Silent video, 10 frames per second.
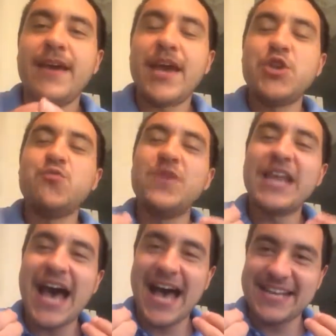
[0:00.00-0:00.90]
and you
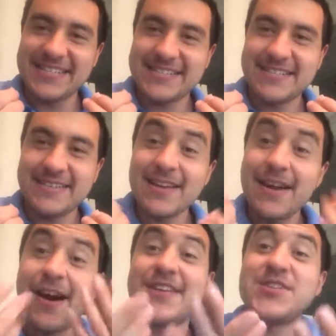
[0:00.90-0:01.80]
realize that
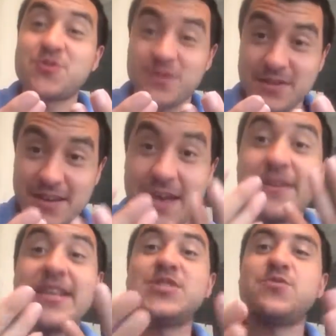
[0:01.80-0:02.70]
God is real,
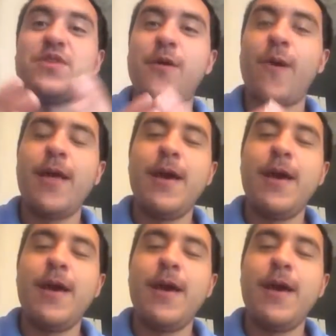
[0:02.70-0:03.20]
heaven is real.